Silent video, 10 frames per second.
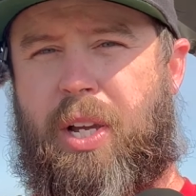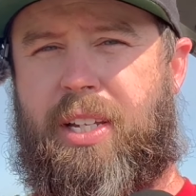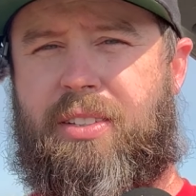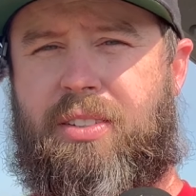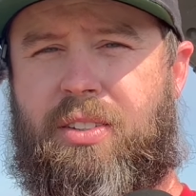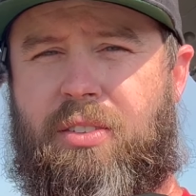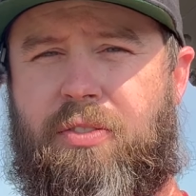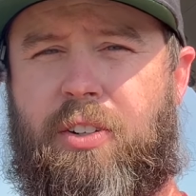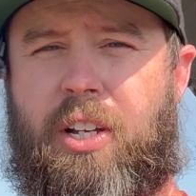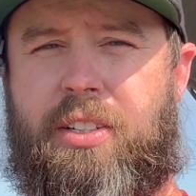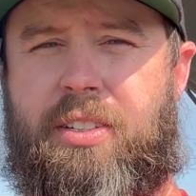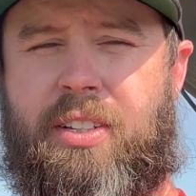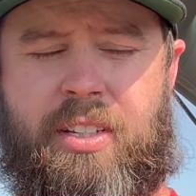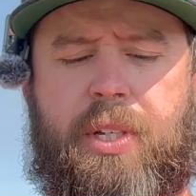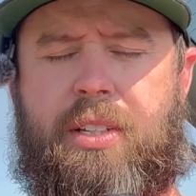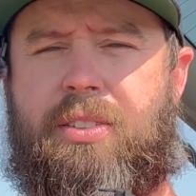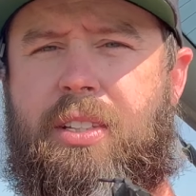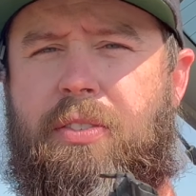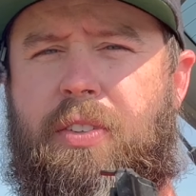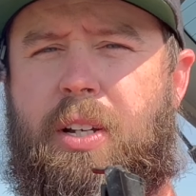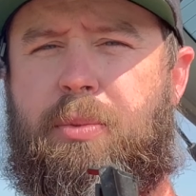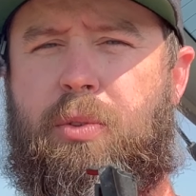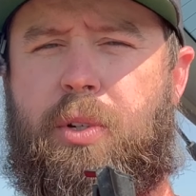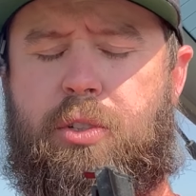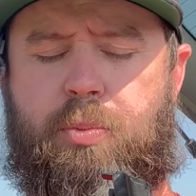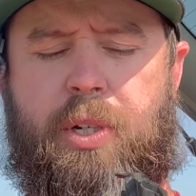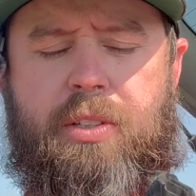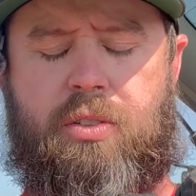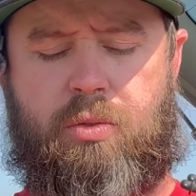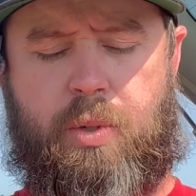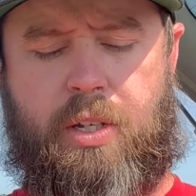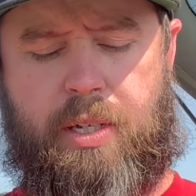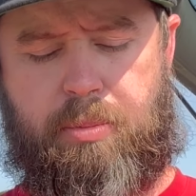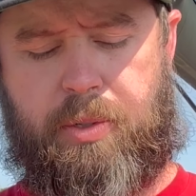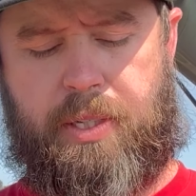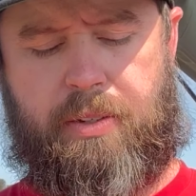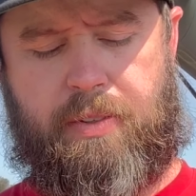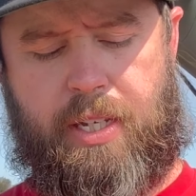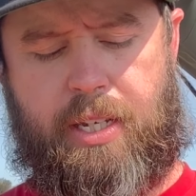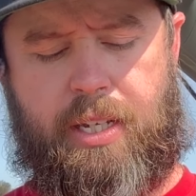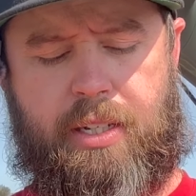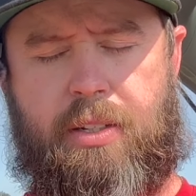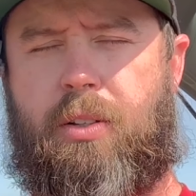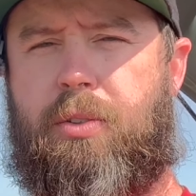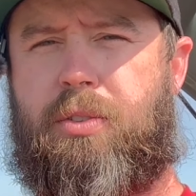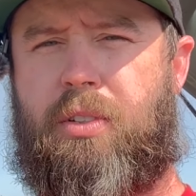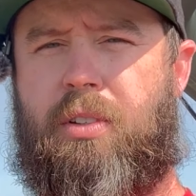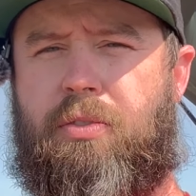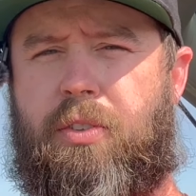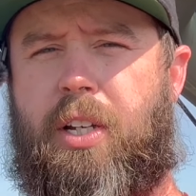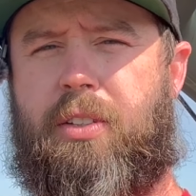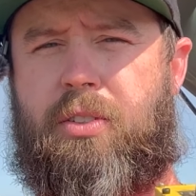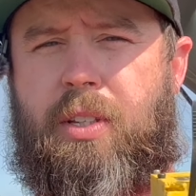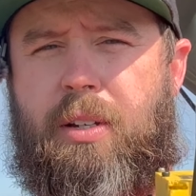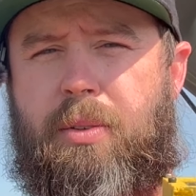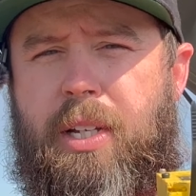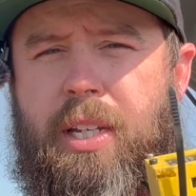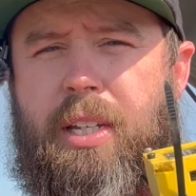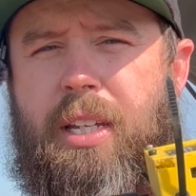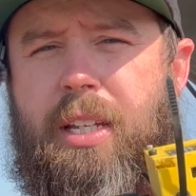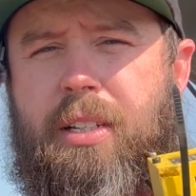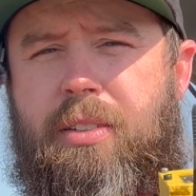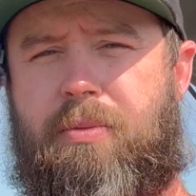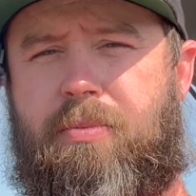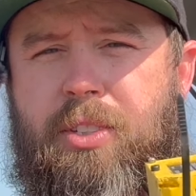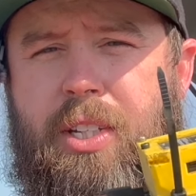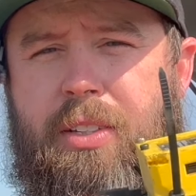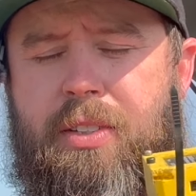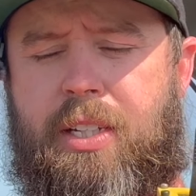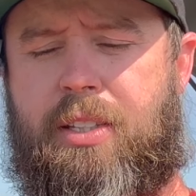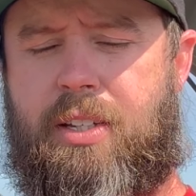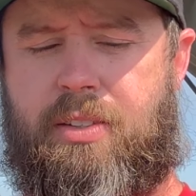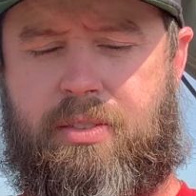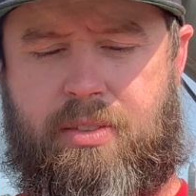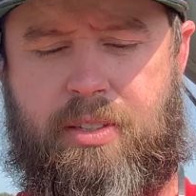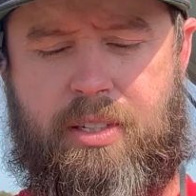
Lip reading: weight to the front. We did stiffen up the rear springs as well, I believe, and loosened the front so that way it stays like this.